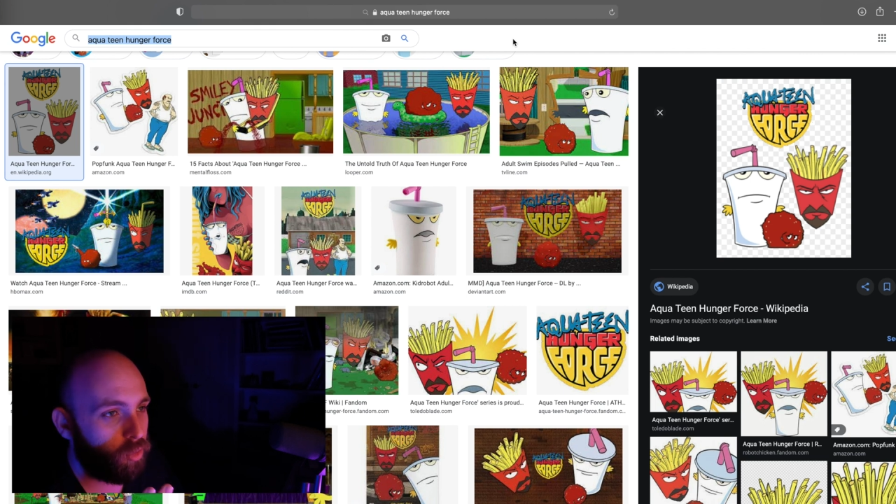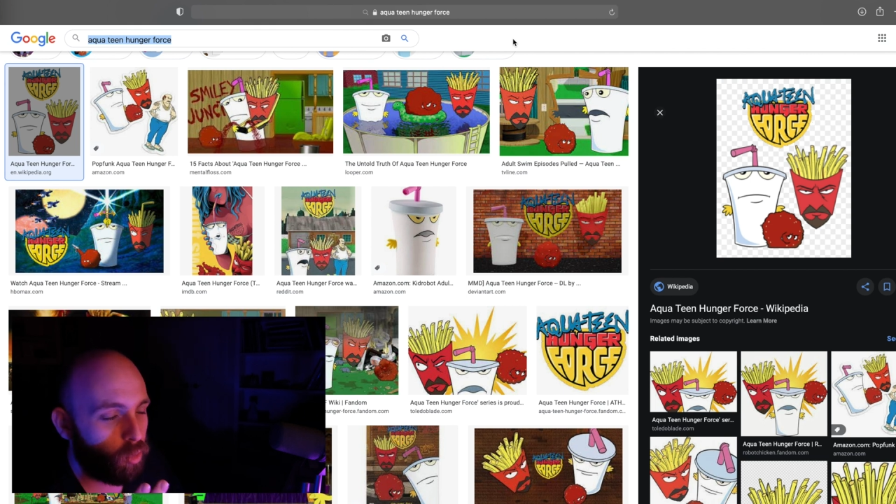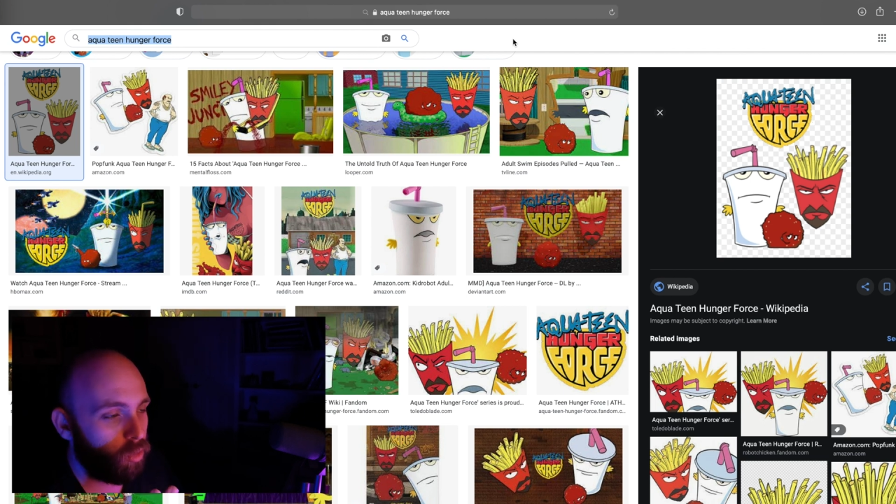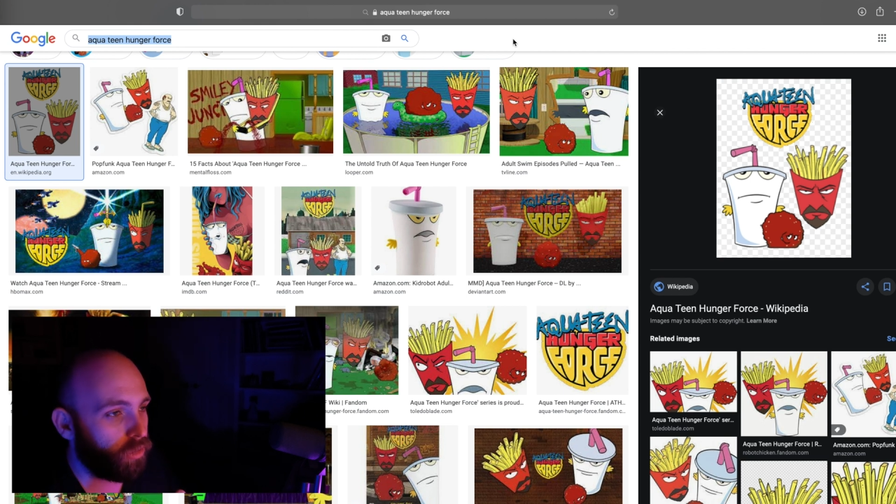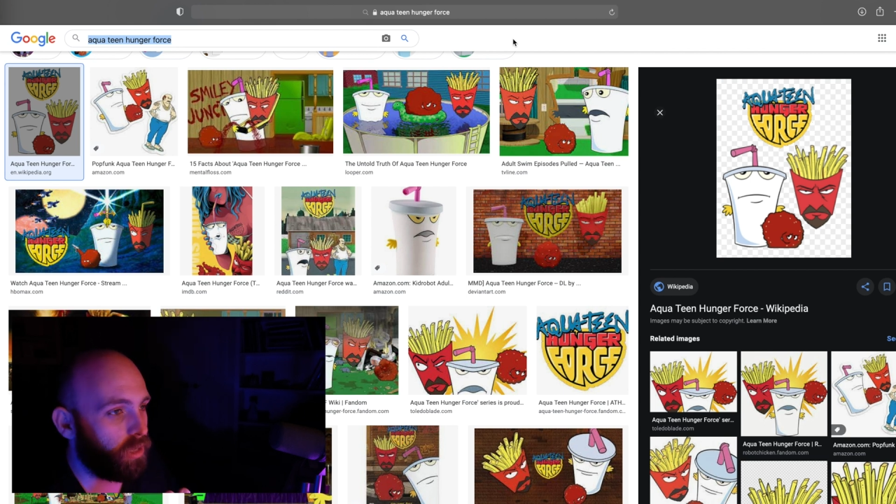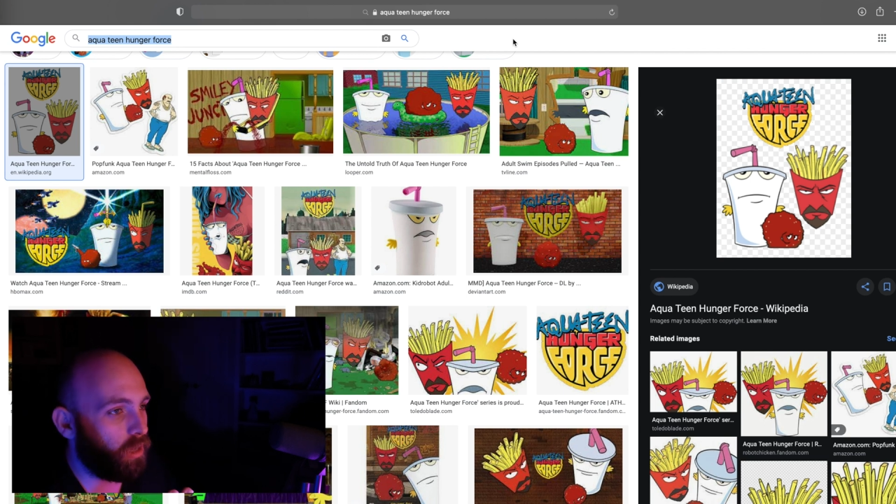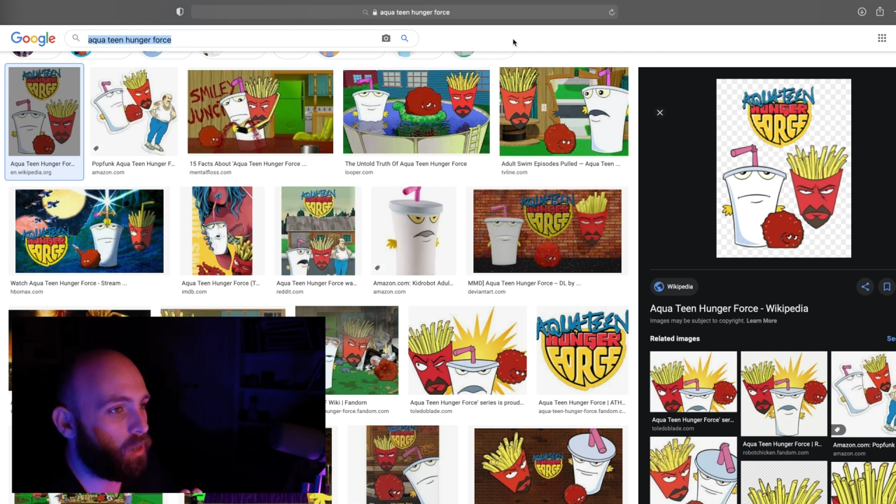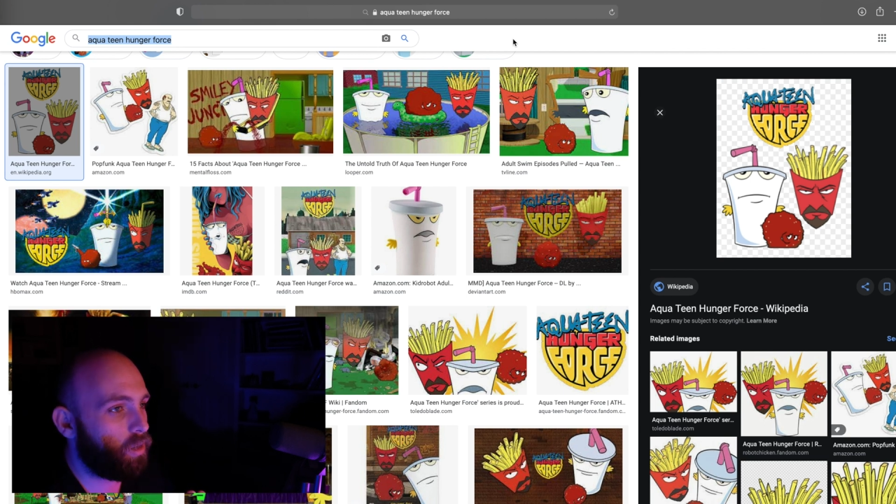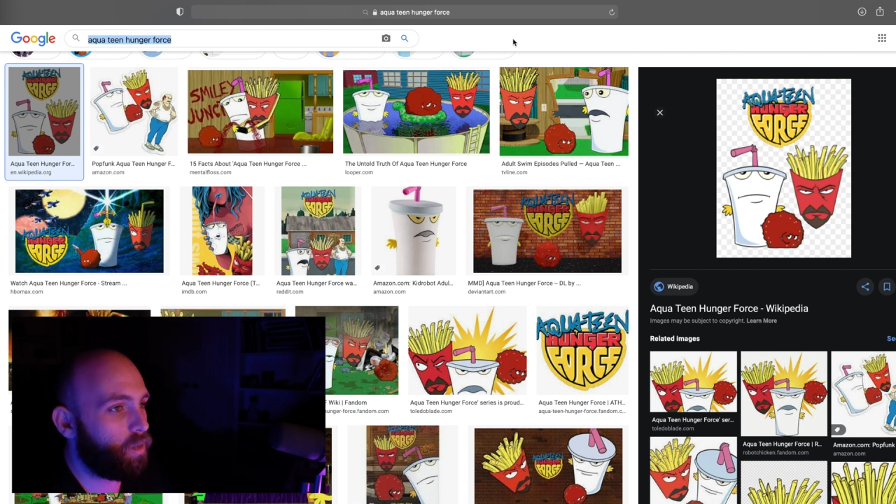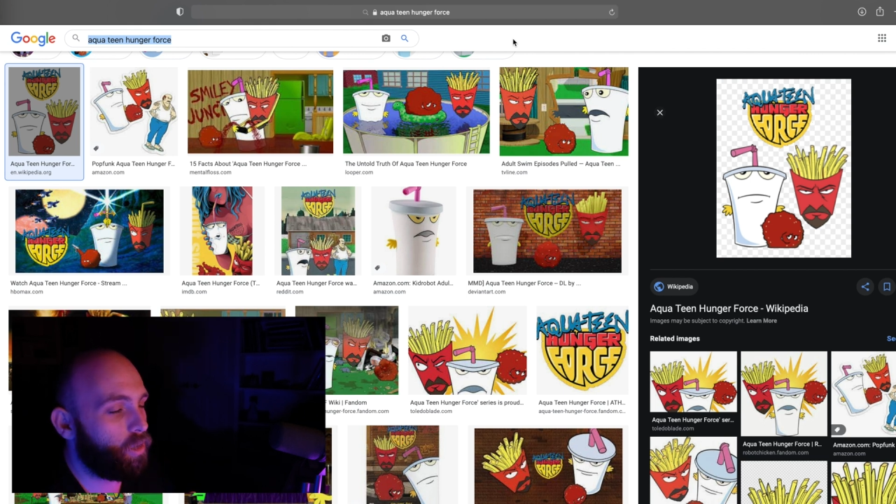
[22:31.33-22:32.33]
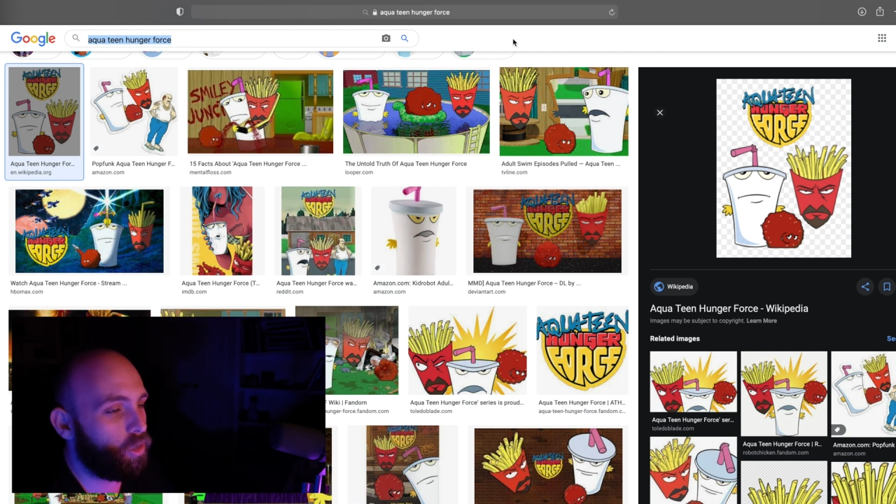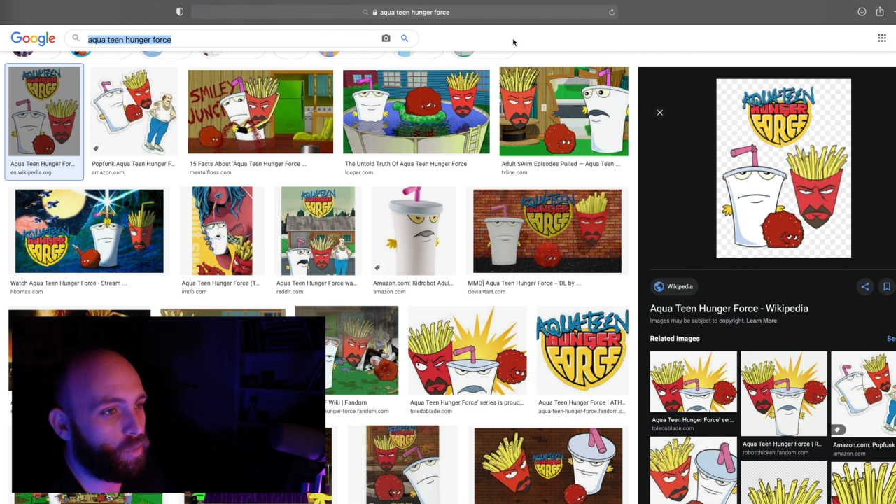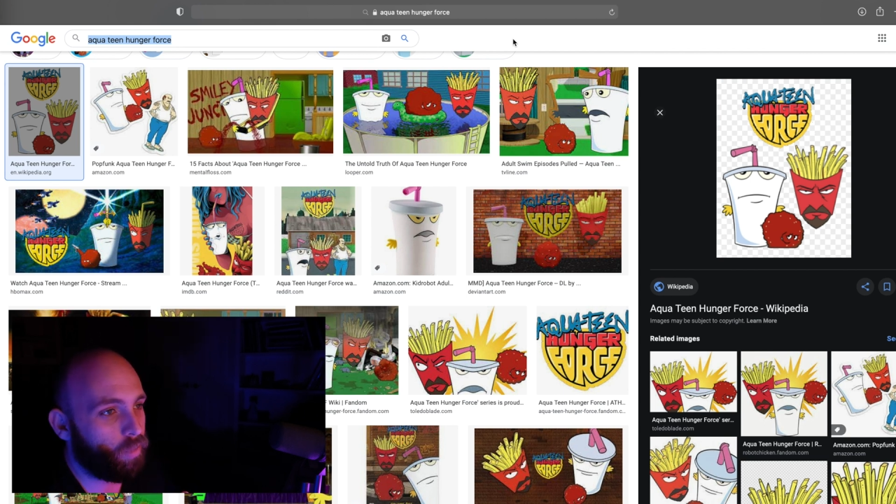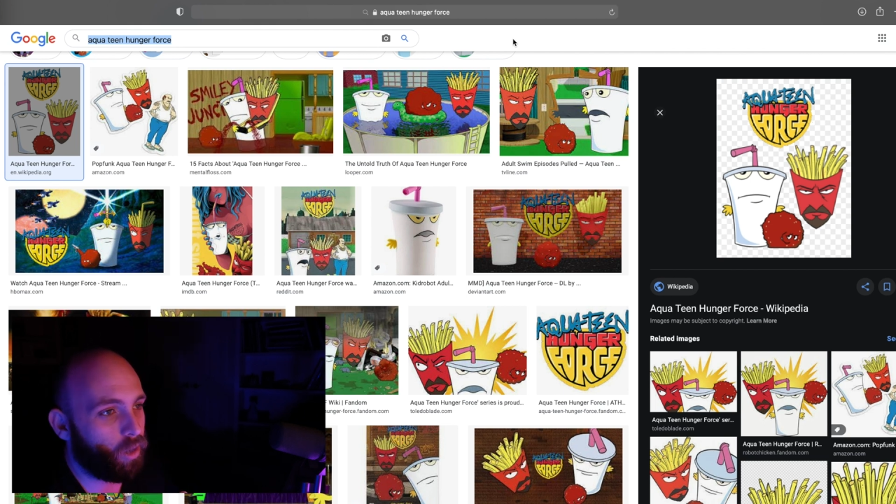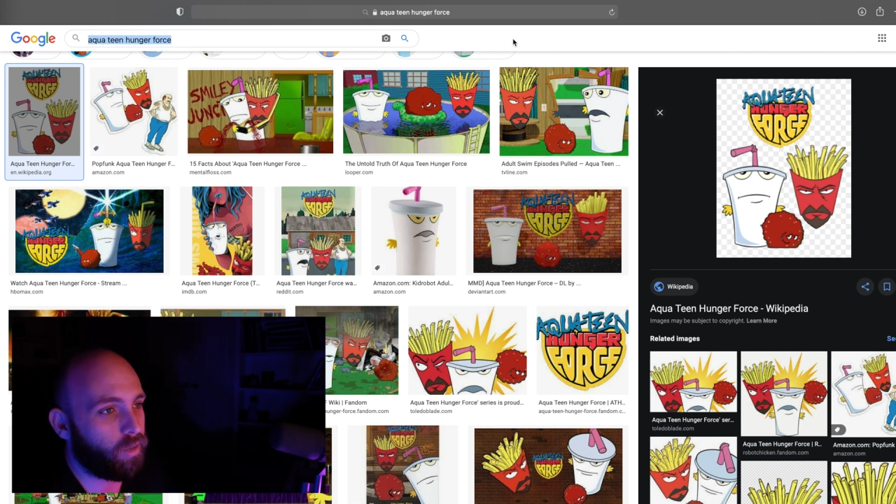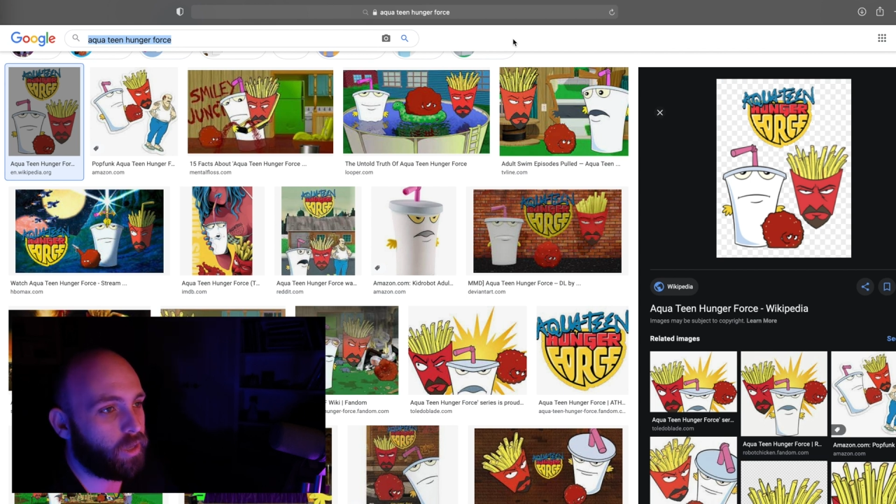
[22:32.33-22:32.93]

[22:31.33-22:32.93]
cruelty humor,